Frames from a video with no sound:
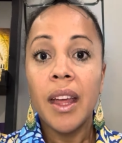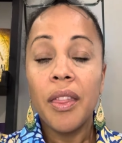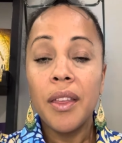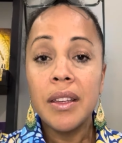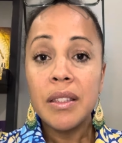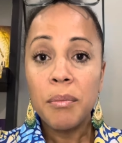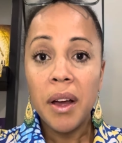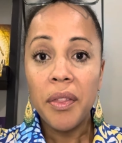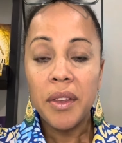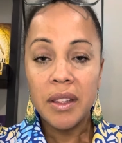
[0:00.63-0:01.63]
This
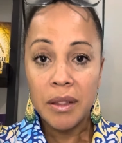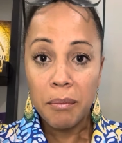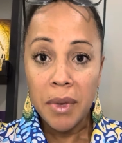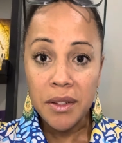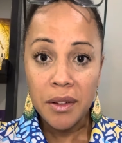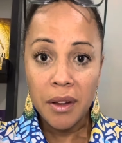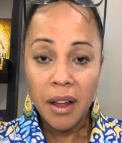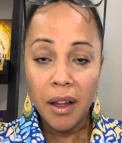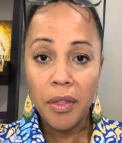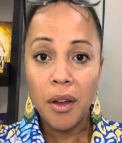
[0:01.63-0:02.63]
month is Mental
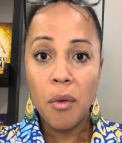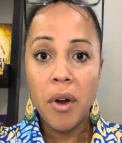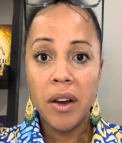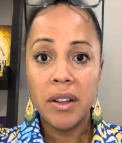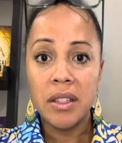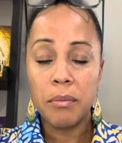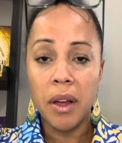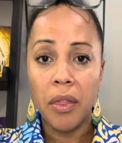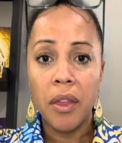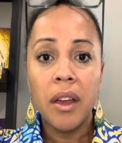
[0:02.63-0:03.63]
Health Awareness
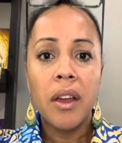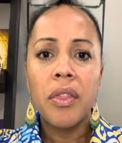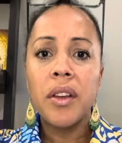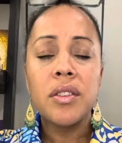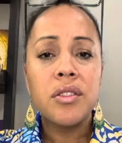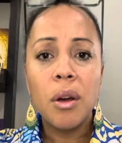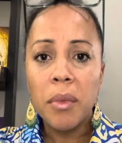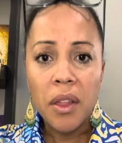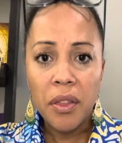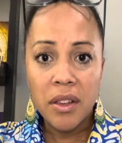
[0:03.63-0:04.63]
Month. There's so
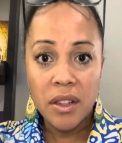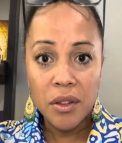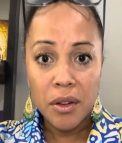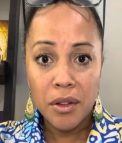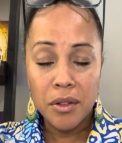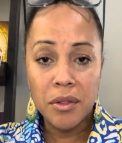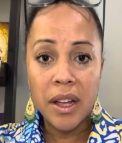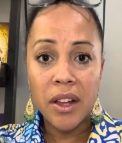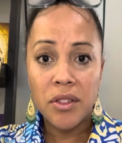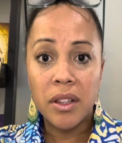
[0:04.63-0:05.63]
many things that you can do
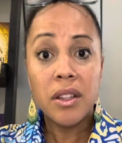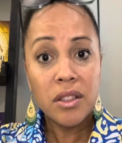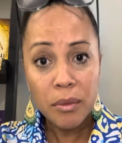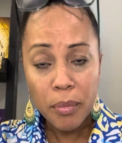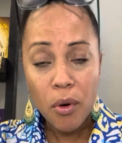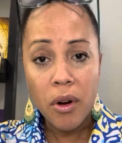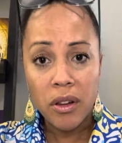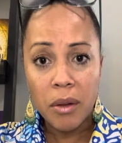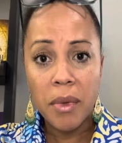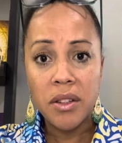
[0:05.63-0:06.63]
naturally to support
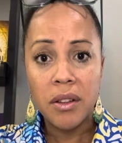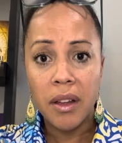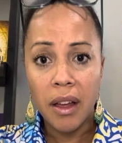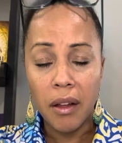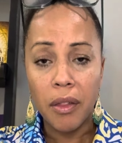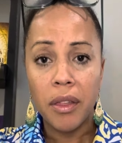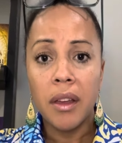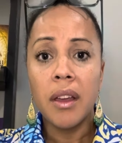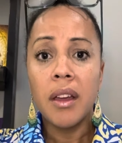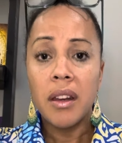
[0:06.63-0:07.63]
your mental health.
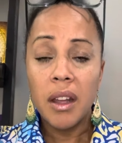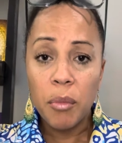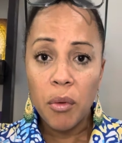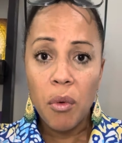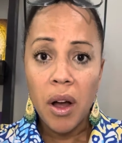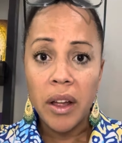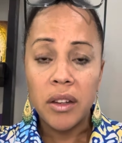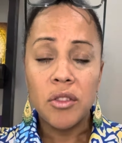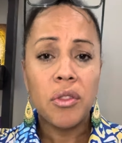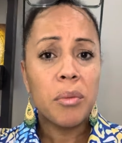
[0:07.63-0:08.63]
Number one,
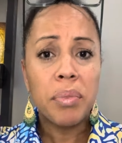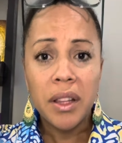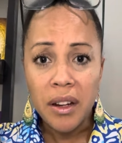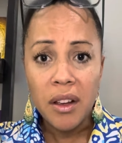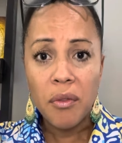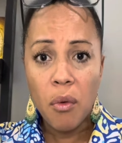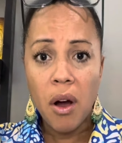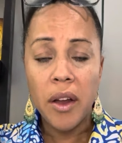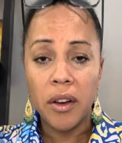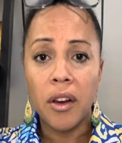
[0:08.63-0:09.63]
drink plenty of
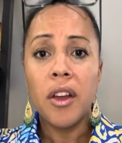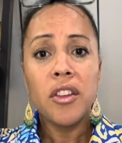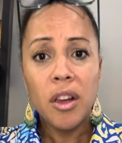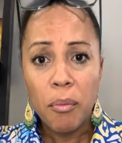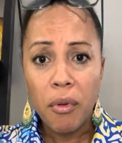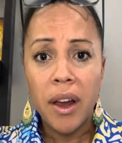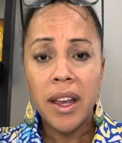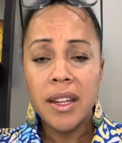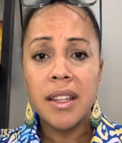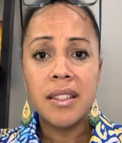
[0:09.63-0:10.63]
water. Your
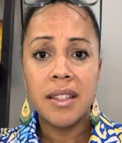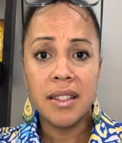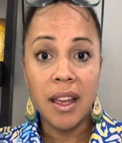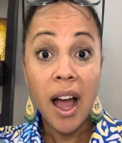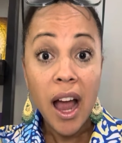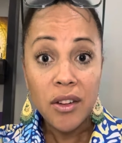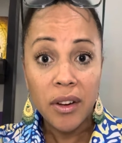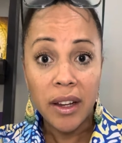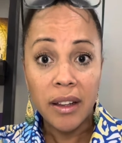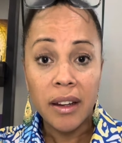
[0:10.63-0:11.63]
brain needs to stay
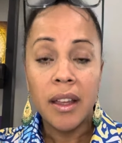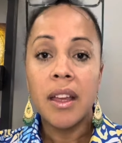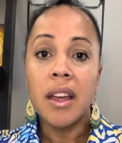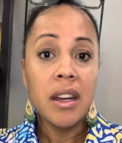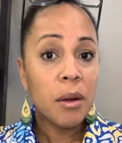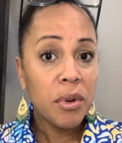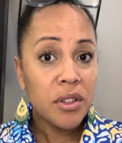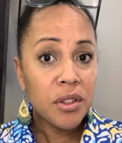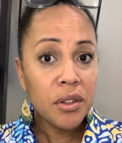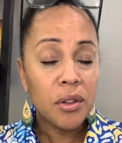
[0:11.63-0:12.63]
hydrated. Number
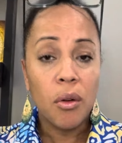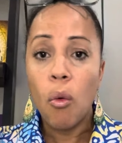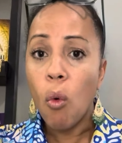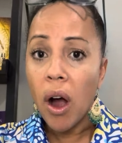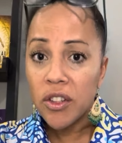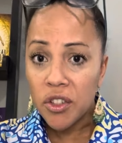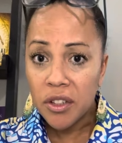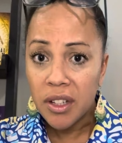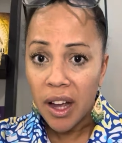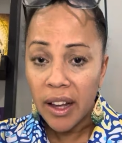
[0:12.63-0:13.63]
two, watch your
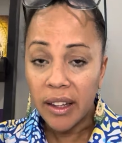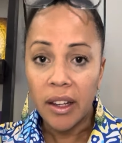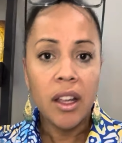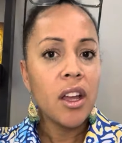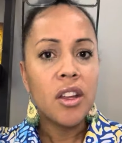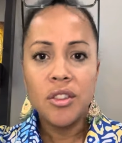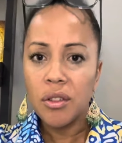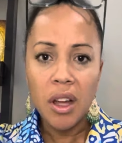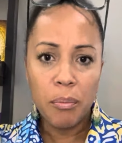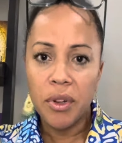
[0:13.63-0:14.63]
diet. Do
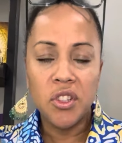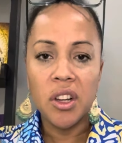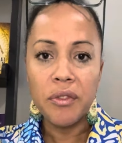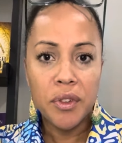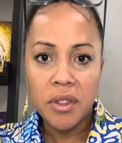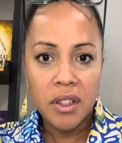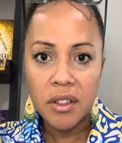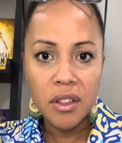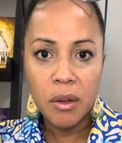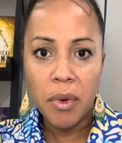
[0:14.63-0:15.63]
not put junk foods
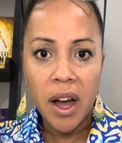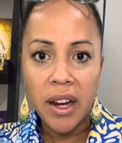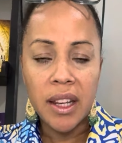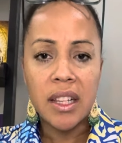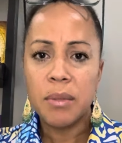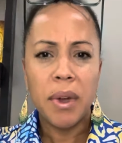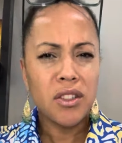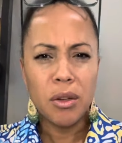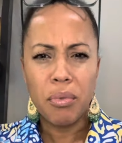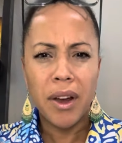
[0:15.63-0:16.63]
into your body and expect
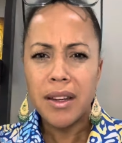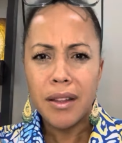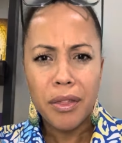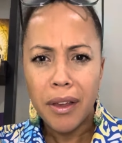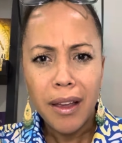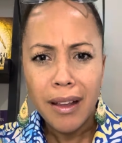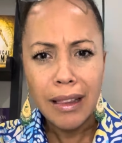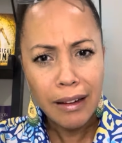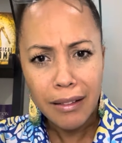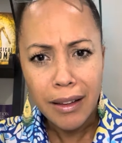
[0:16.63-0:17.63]
your brain to think
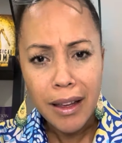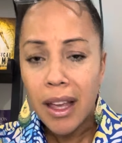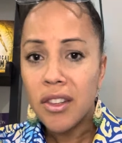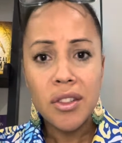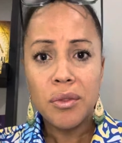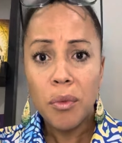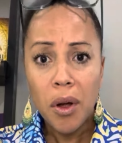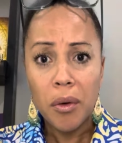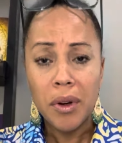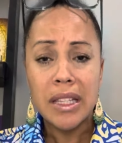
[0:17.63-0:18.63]
clearly. It just
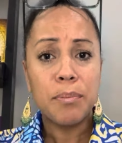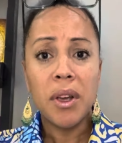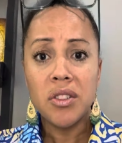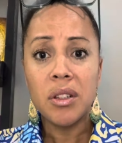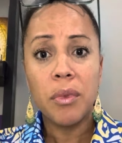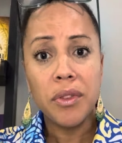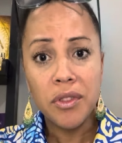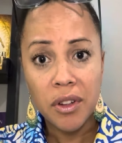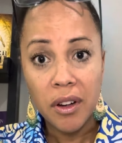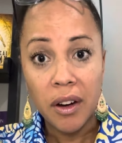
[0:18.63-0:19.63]
won't, especially with
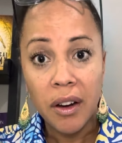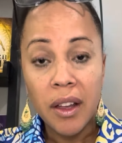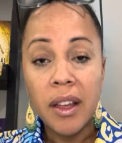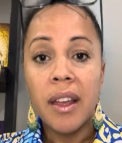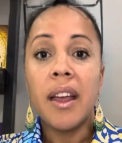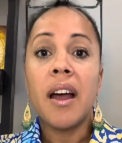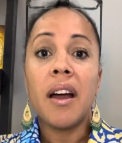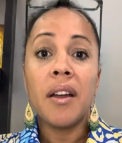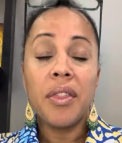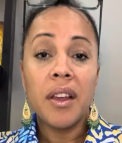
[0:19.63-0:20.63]
sugar.
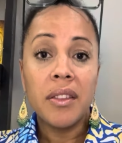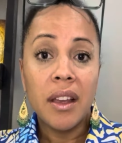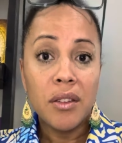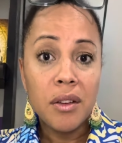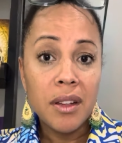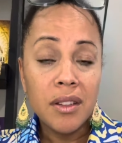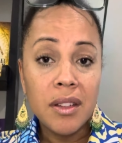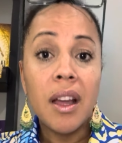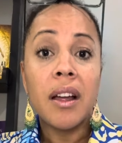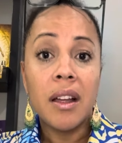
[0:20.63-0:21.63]
A thing that you can
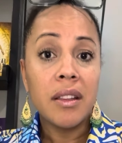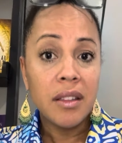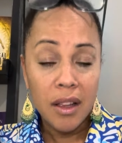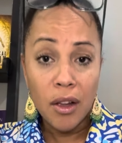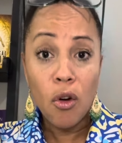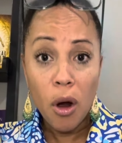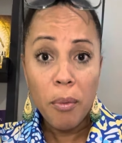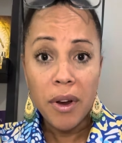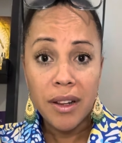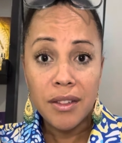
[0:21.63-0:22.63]
uh,
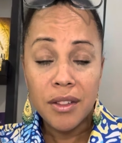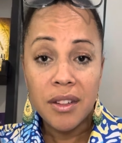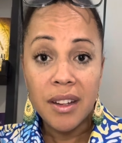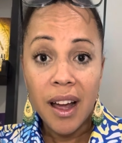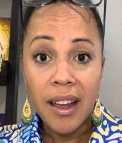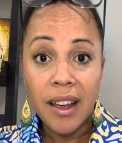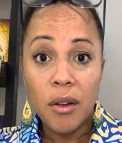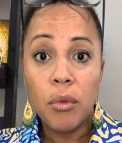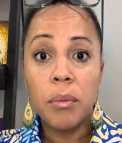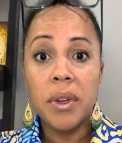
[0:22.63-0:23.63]
incorporate into your diet
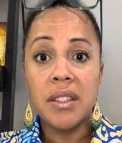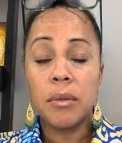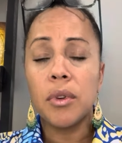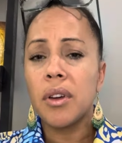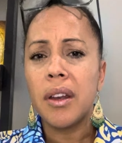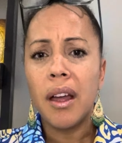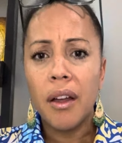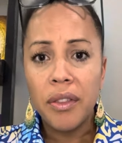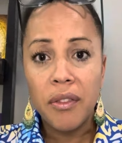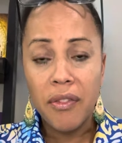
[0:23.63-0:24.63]
would be some good
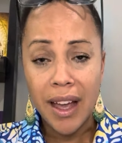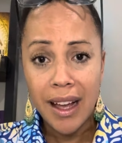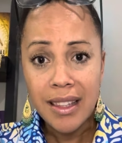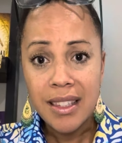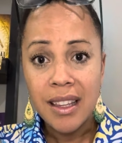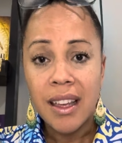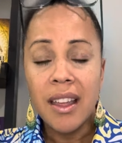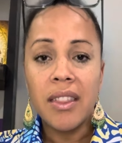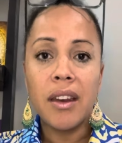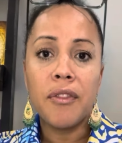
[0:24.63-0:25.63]
healthy fats
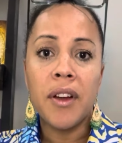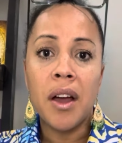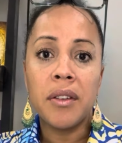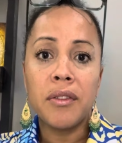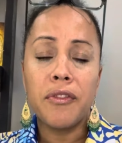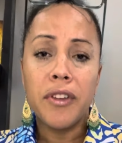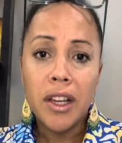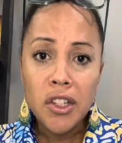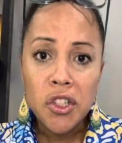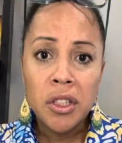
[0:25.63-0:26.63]
that are found in
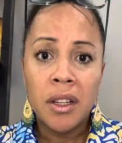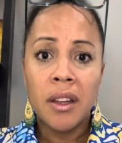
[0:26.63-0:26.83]
fish,